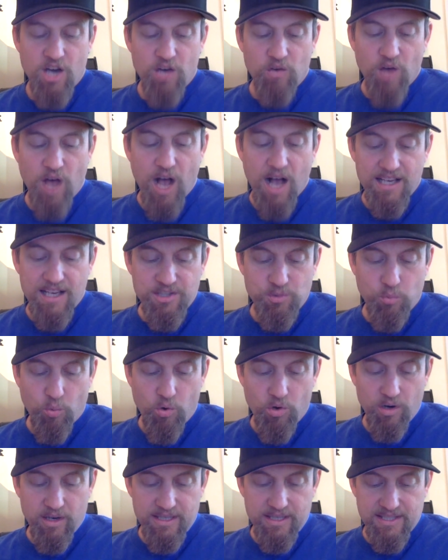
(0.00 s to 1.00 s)
Roz
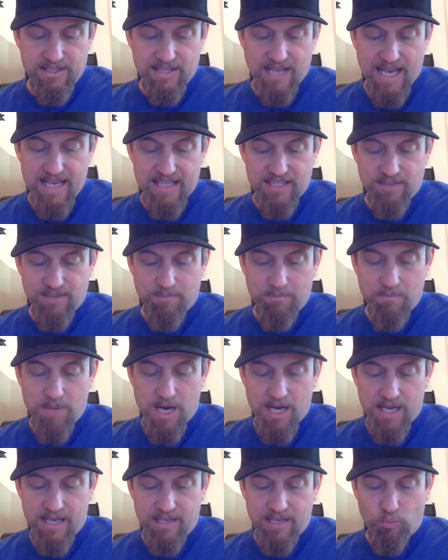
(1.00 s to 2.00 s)
wore a disguise of
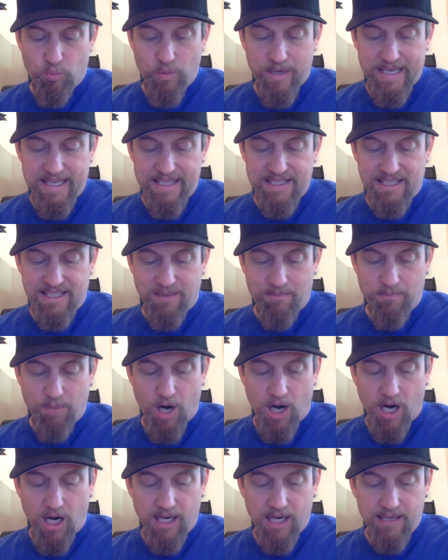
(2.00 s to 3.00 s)
mud and weeds and
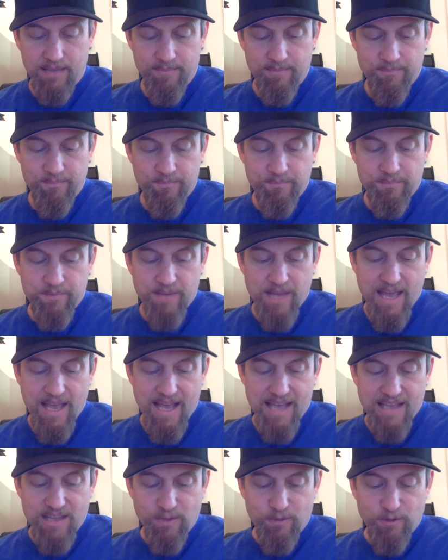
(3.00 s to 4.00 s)
bark.
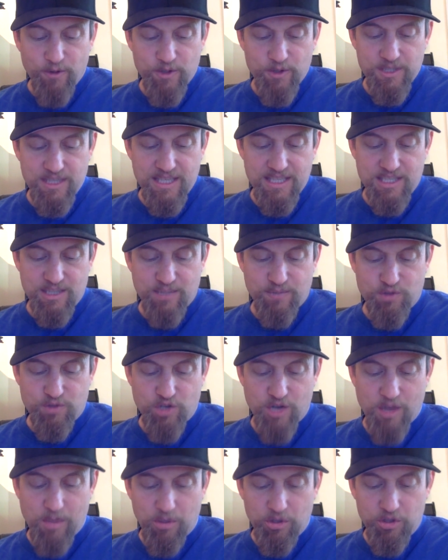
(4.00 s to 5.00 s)
At the first hint of
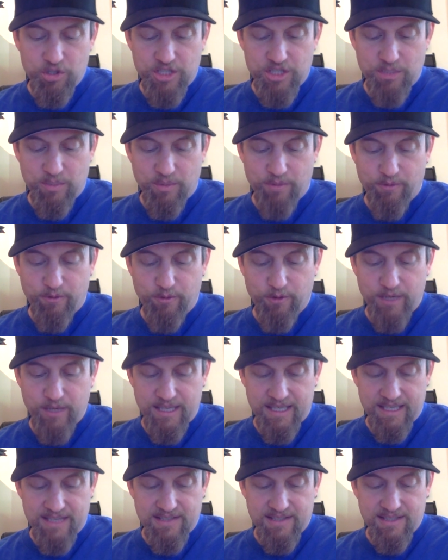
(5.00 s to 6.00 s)
trouble, she would
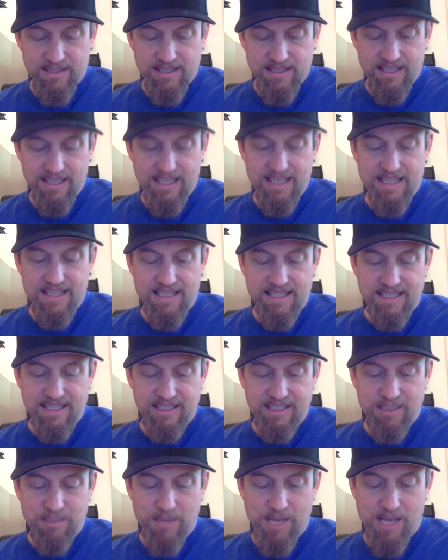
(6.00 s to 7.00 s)
freeze and
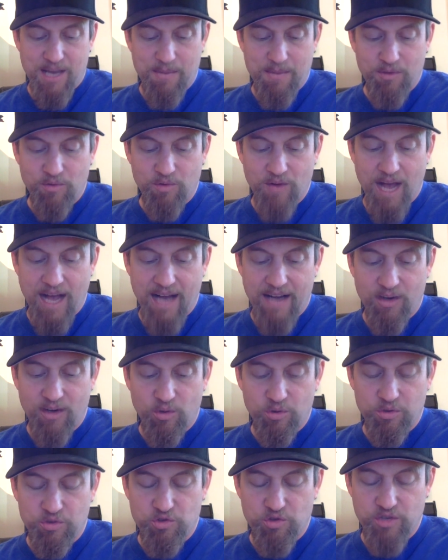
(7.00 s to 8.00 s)
instantly become a rotten
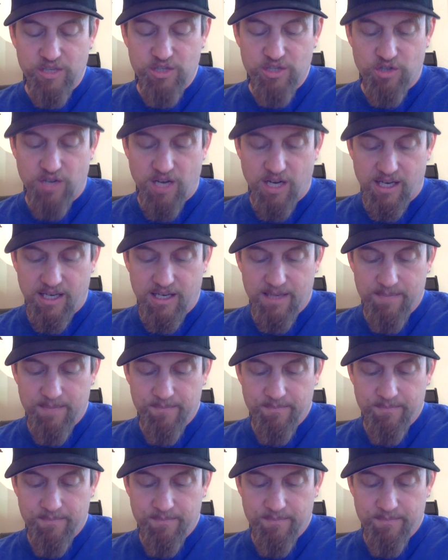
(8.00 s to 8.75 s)
old tree trunk.